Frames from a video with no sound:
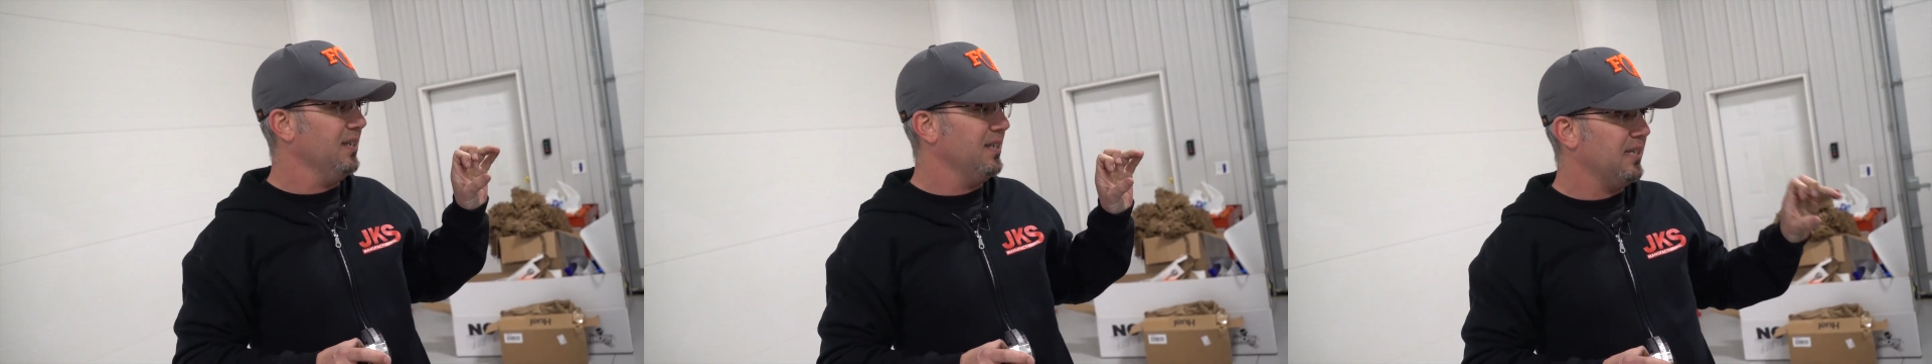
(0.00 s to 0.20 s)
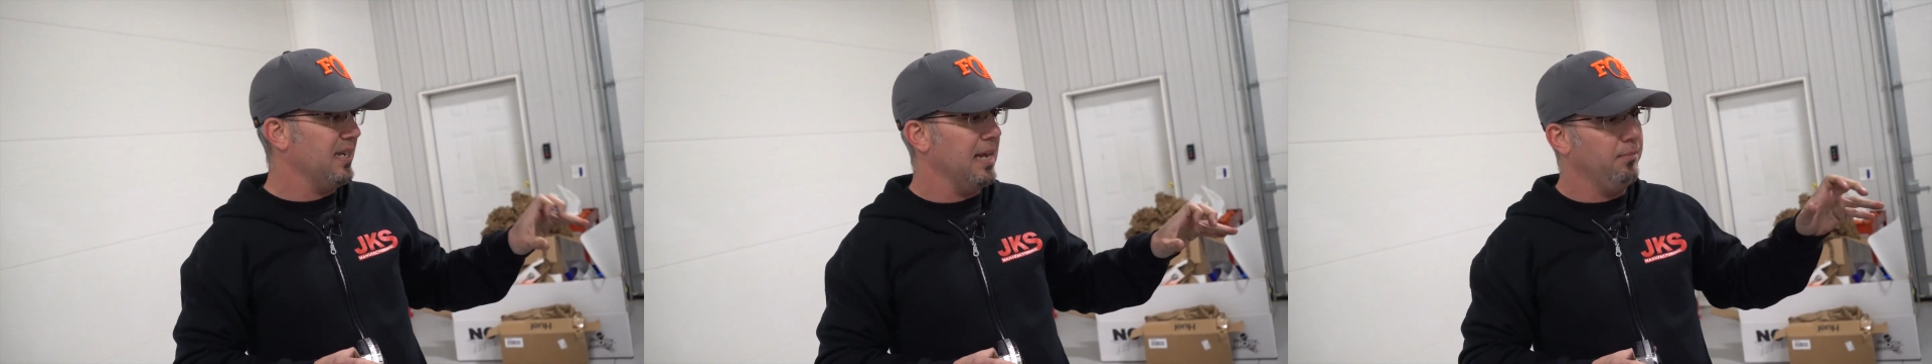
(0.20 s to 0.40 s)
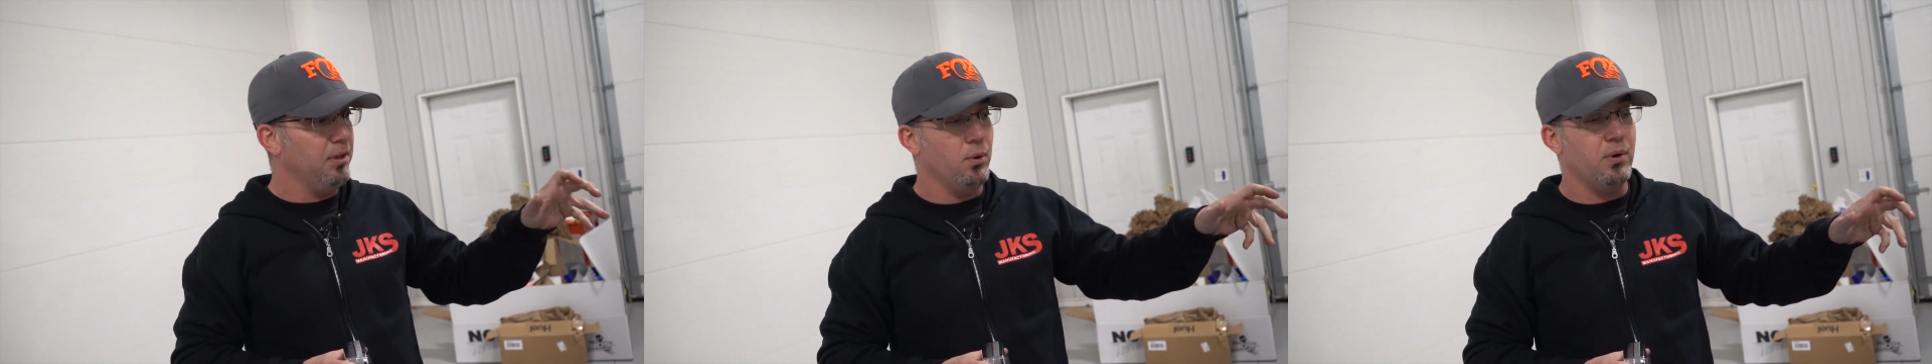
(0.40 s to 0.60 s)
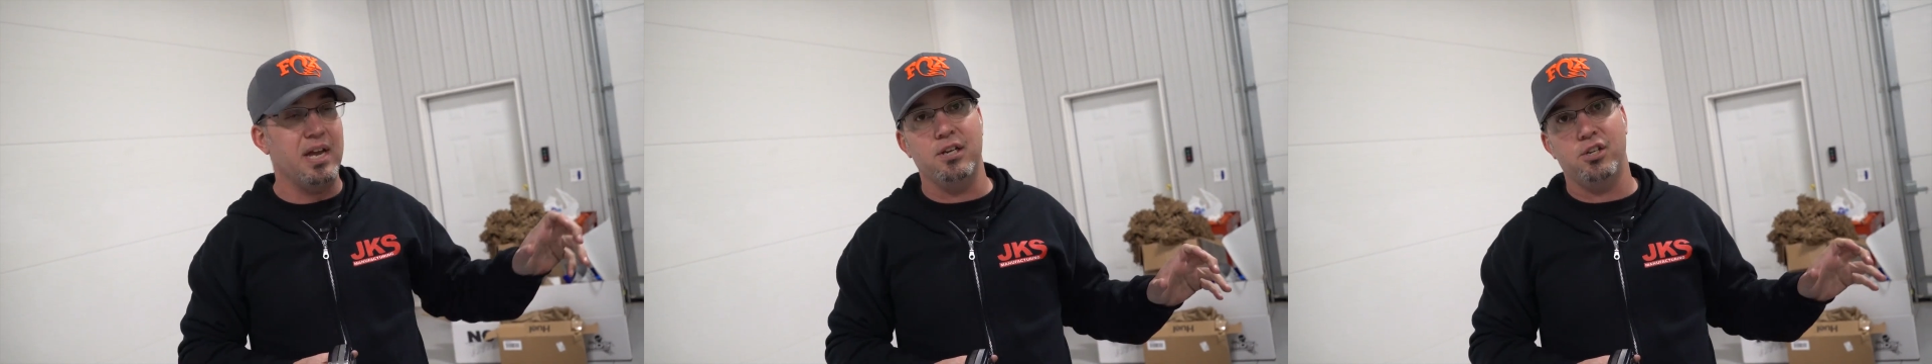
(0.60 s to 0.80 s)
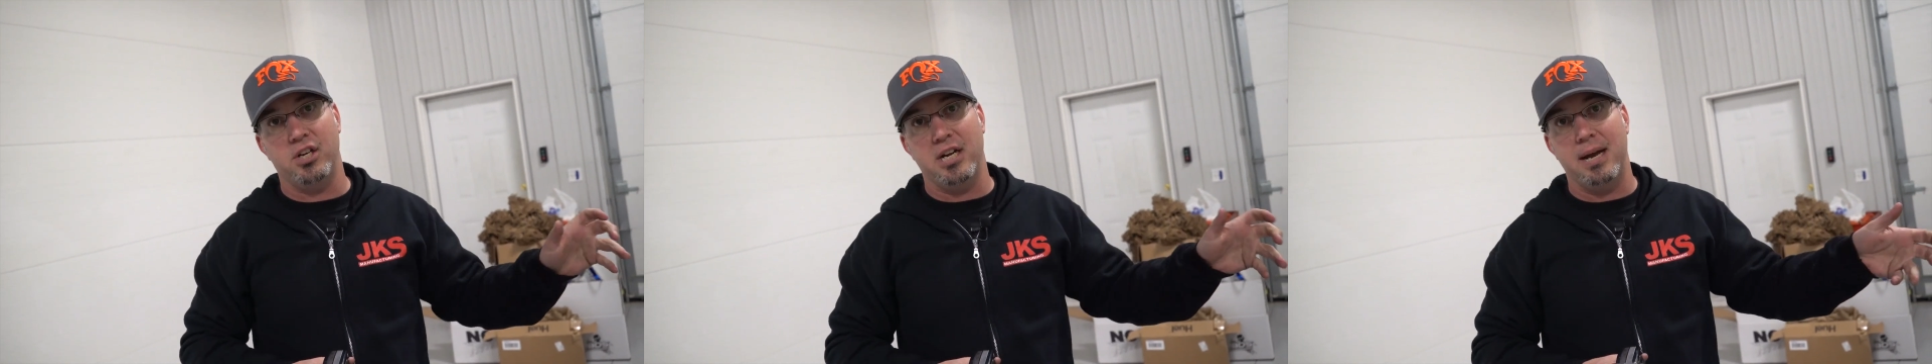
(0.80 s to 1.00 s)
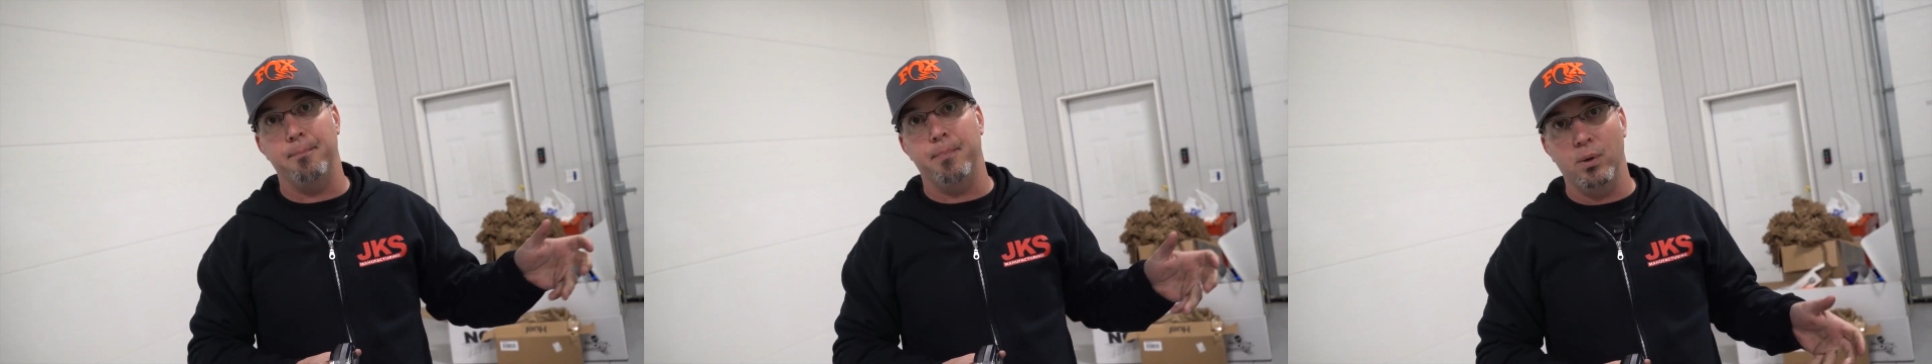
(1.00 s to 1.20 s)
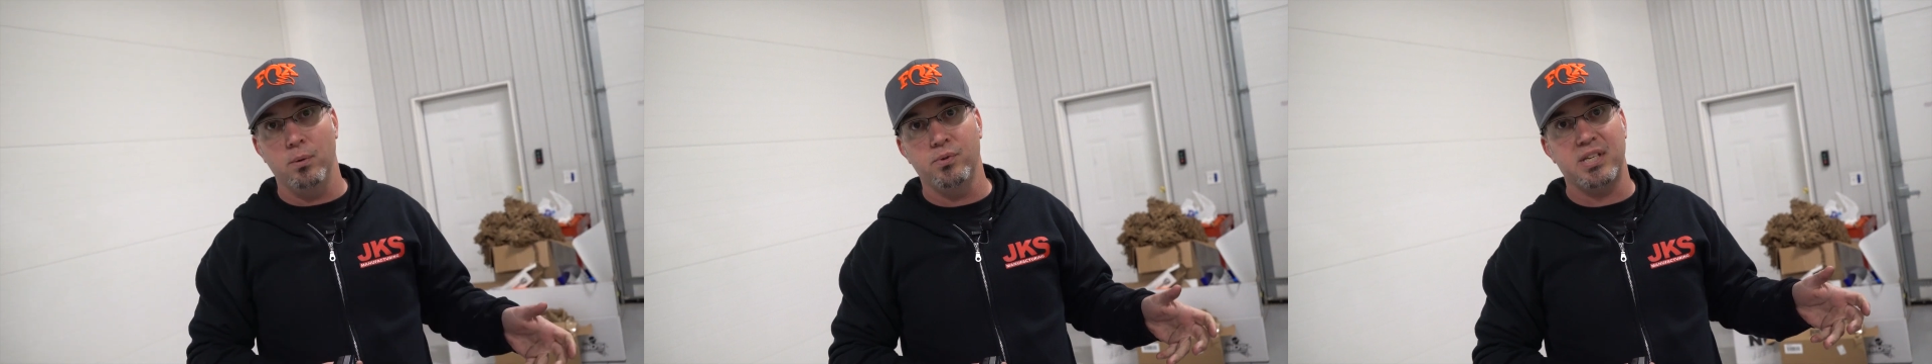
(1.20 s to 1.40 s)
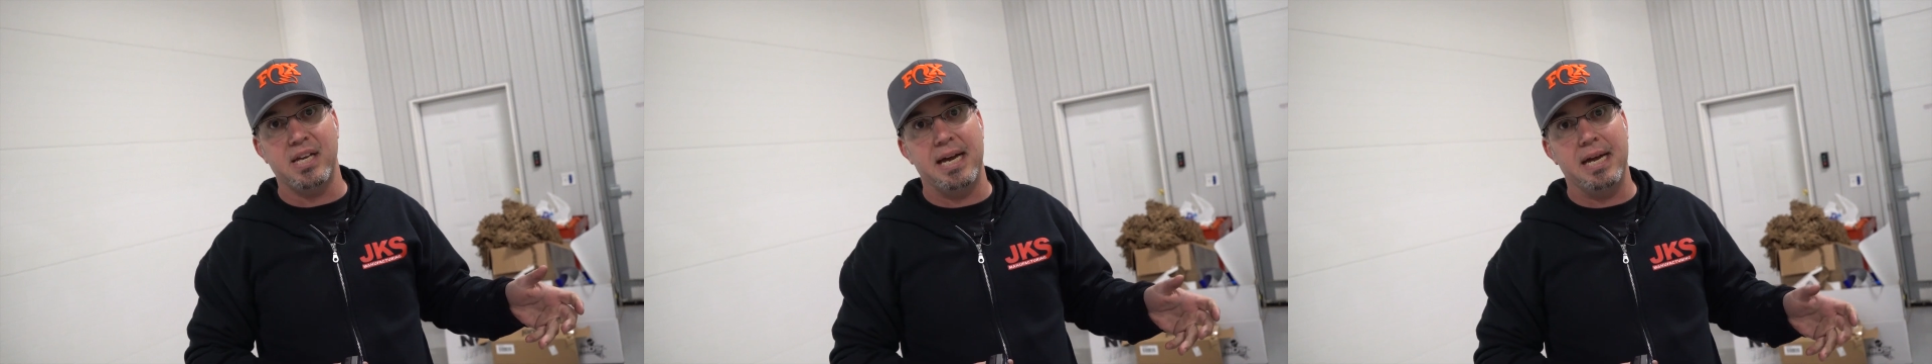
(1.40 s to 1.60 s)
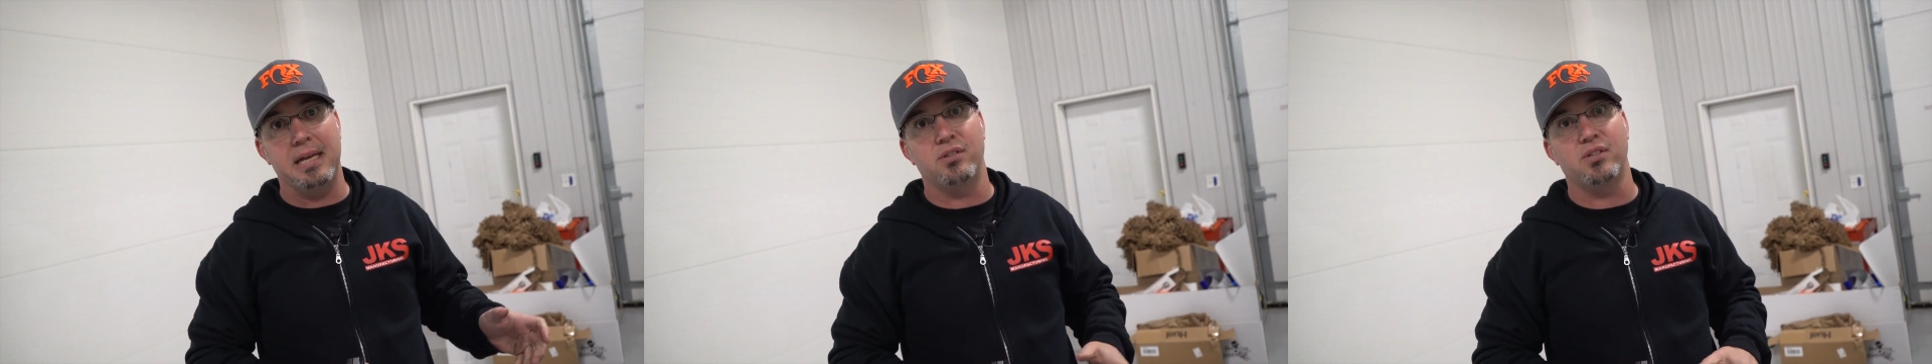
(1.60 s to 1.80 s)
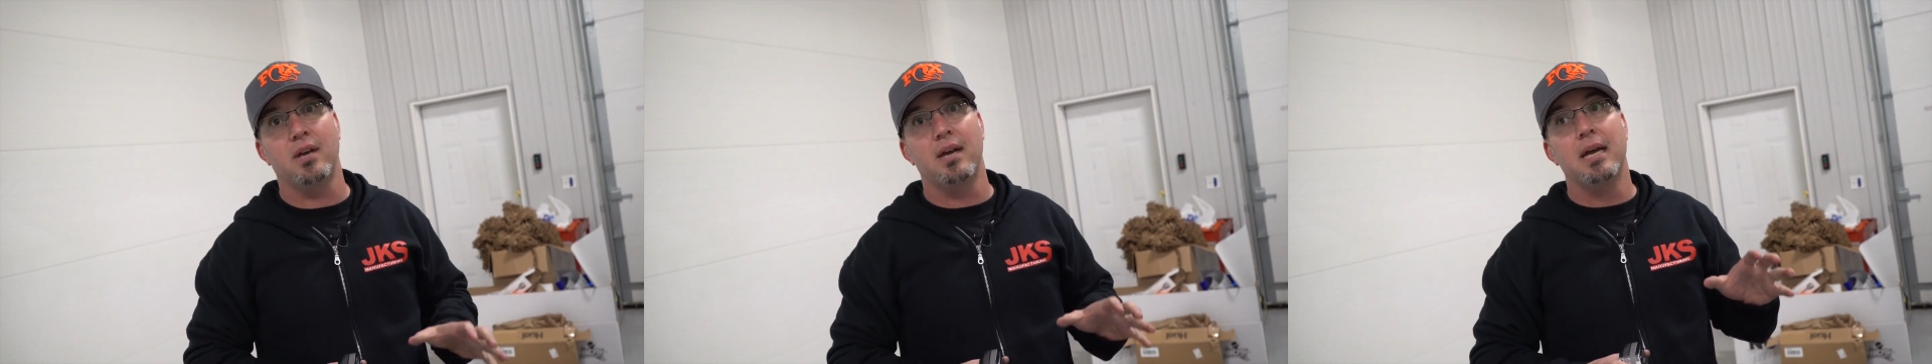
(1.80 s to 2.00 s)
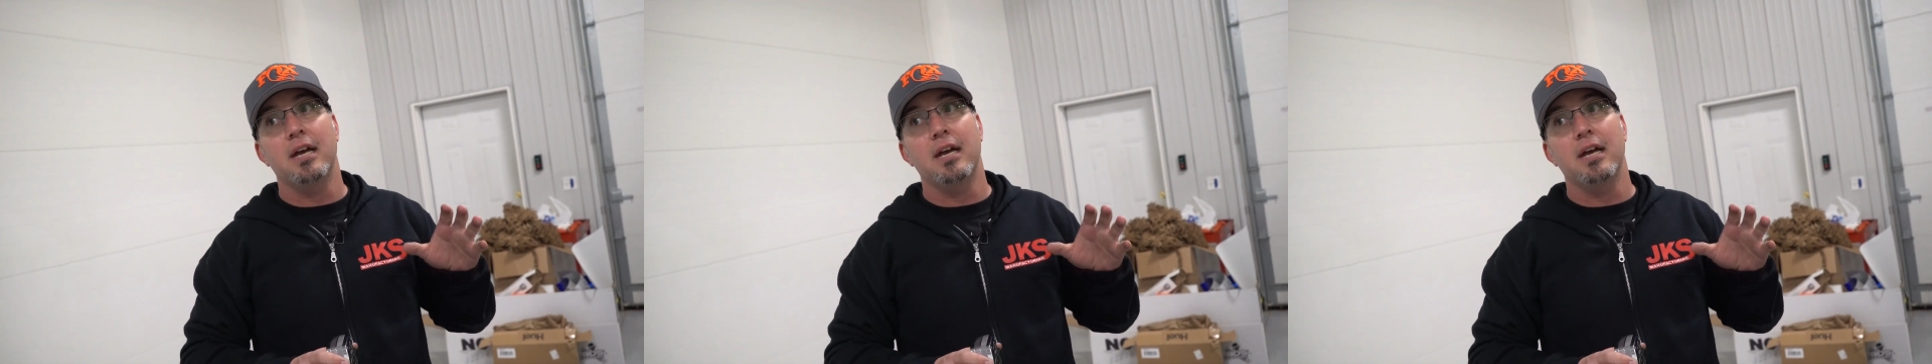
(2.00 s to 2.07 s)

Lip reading: the same location on both sides